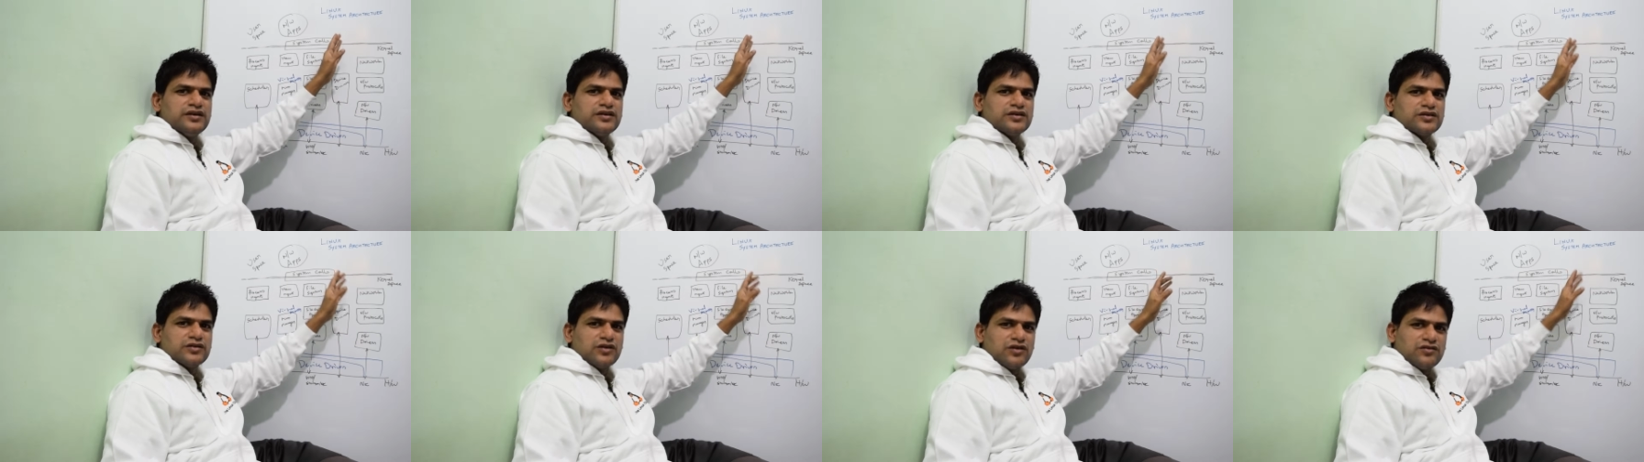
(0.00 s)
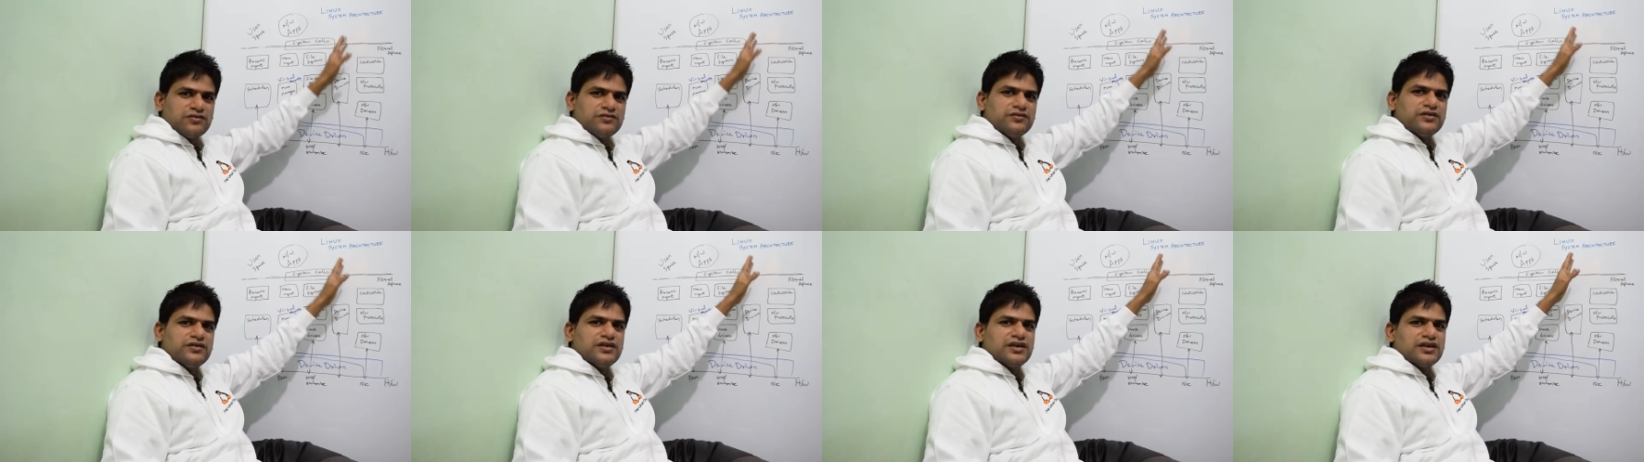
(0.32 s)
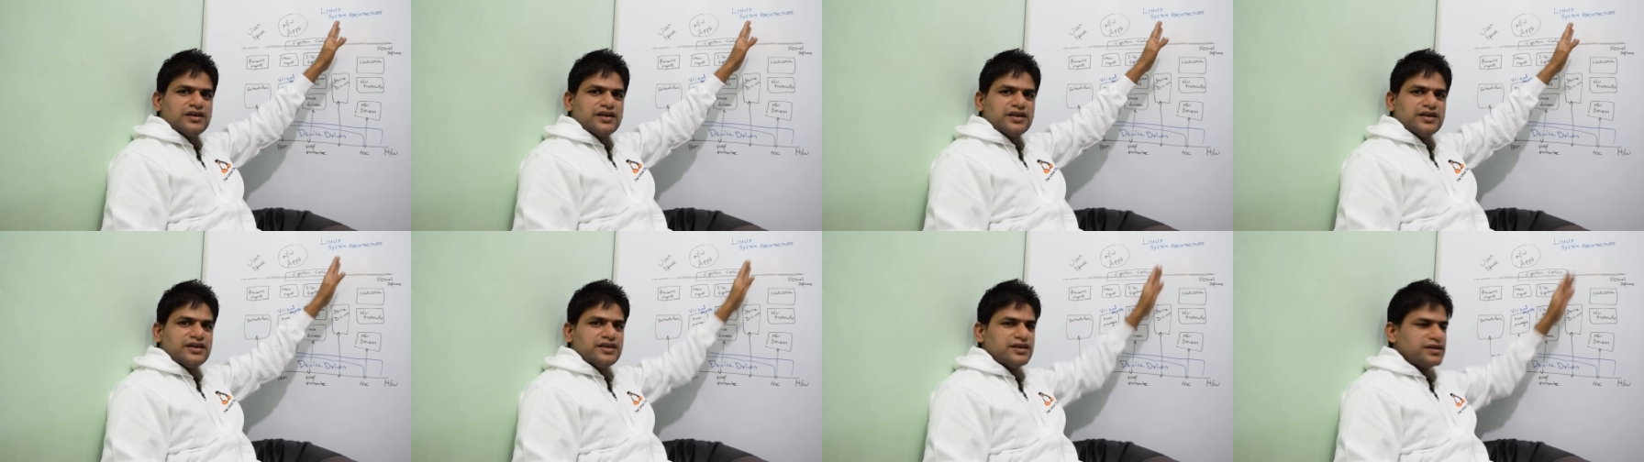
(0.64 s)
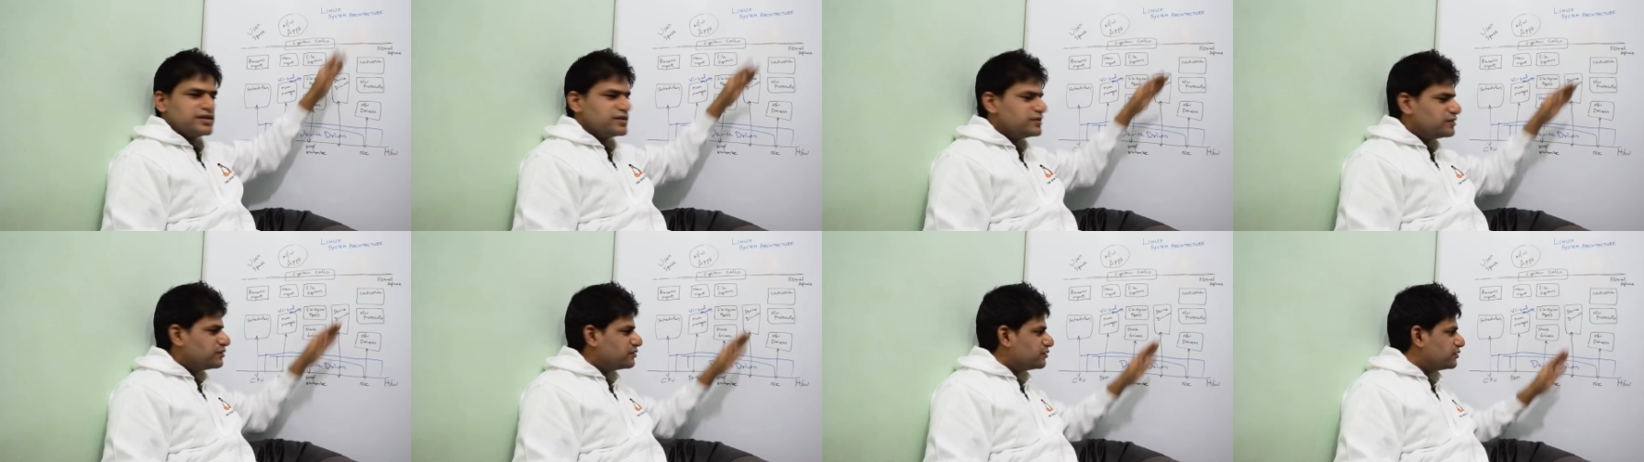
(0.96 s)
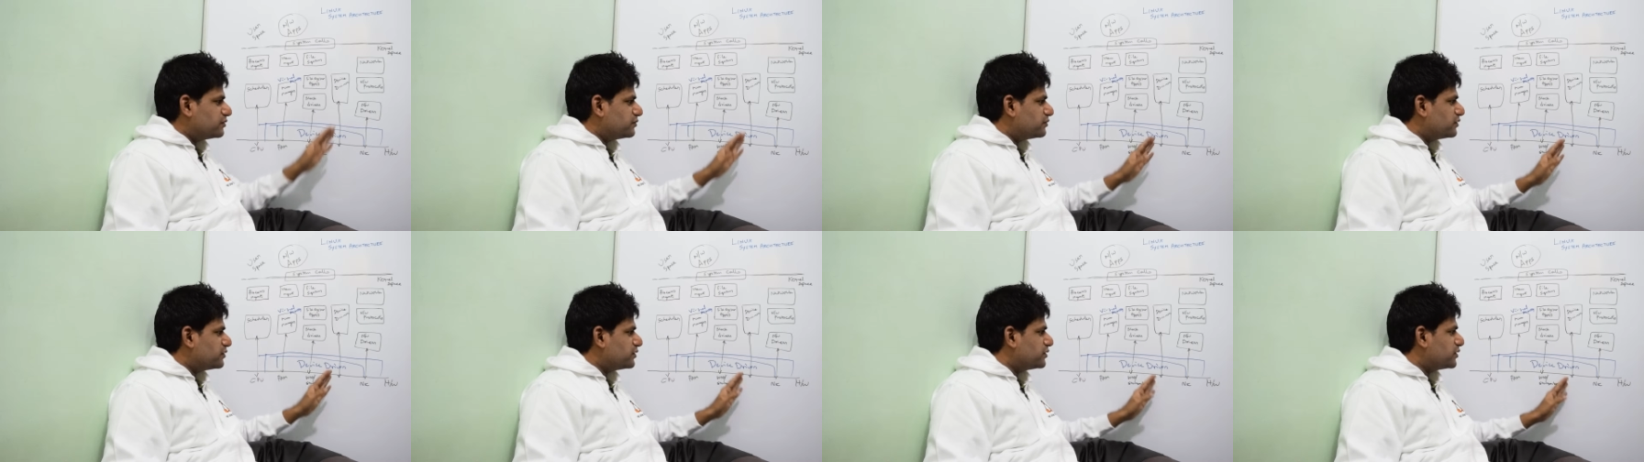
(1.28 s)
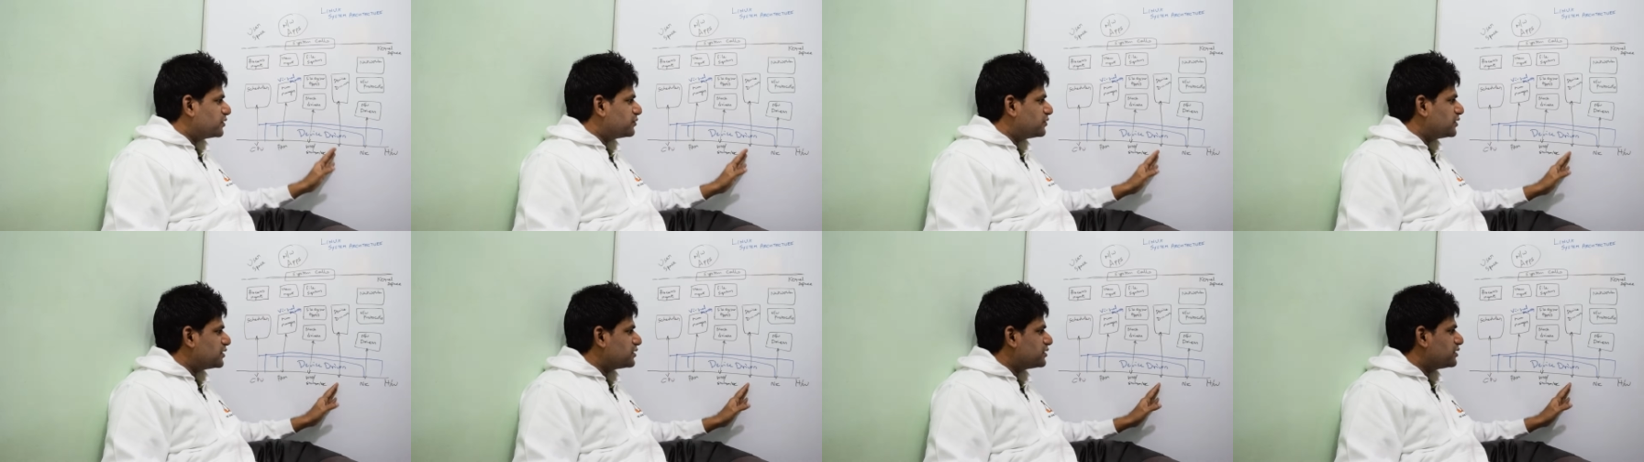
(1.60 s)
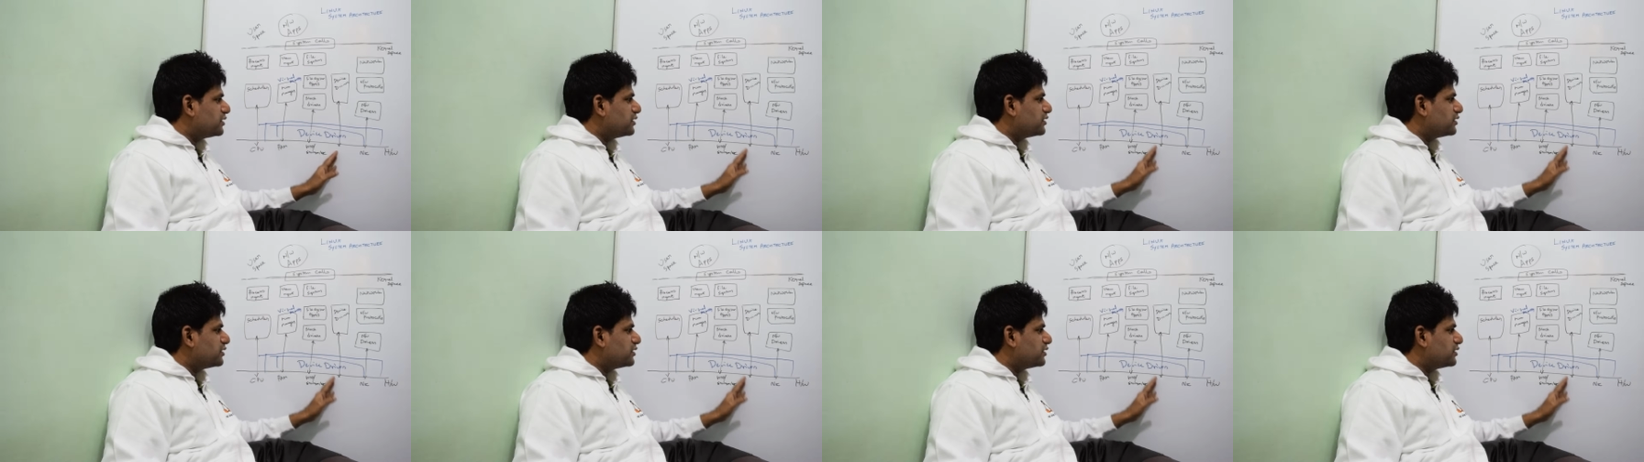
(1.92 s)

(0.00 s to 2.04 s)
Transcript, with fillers: software layer, the first